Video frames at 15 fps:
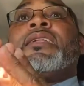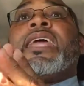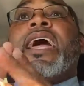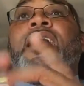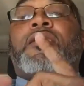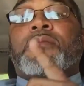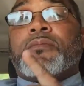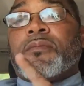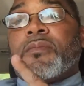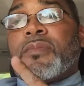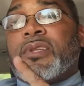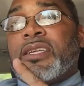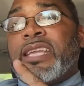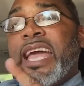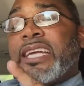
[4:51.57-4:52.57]
Now,
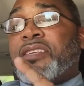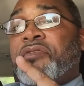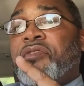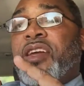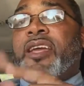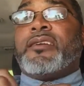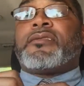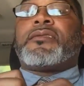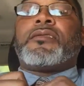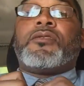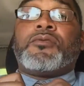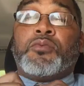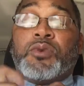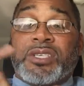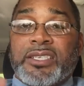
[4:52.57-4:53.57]
the next phase,
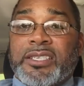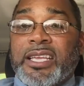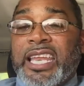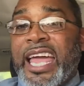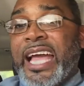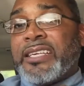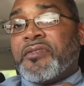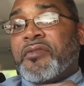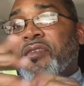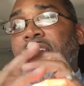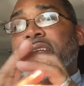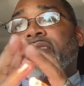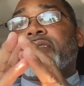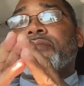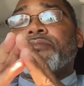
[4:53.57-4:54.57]
which is the last phase,
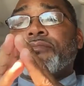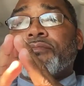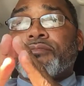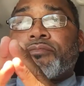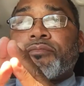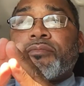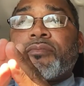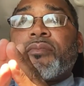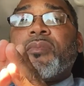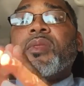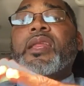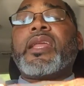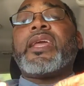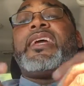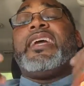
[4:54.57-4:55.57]

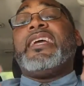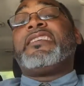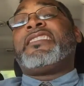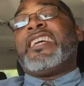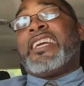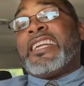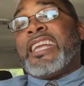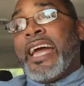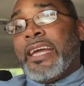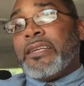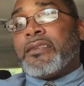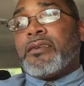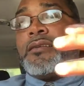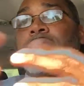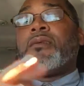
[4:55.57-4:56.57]
is
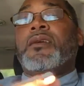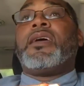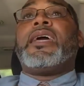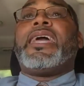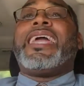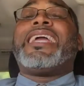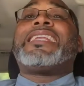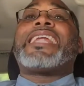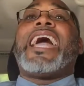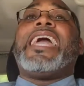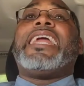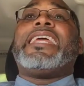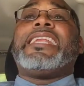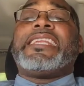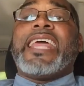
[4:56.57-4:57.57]
ignite.
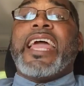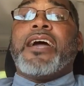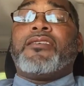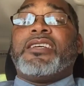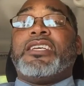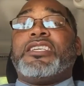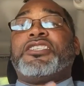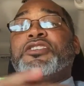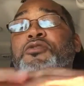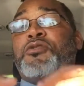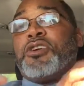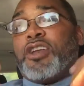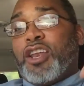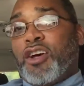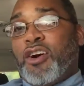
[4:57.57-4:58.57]
Igniting now is you
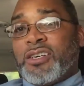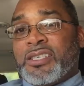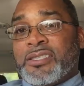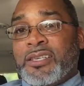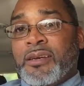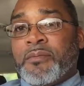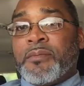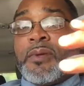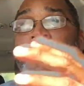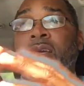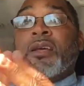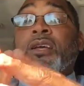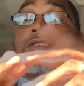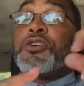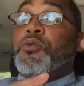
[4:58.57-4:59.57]
can launch them.
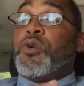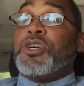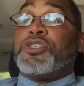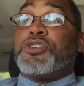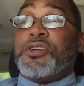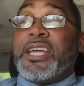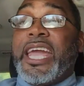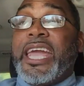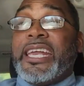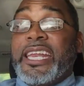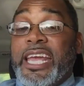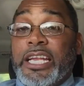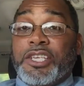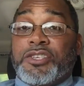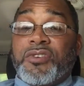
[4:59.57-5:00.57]
So once you gain
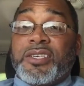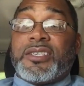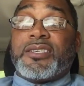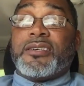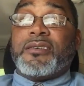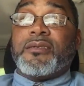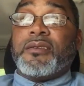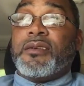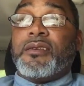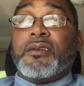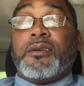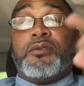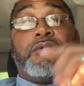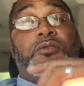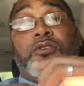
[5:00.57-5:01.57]
interest,
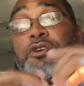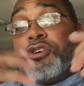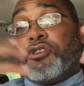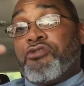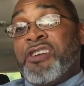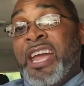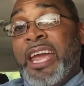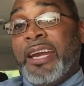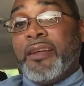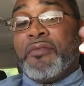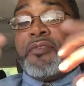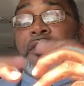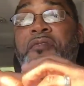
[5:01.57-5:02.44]
You're creative.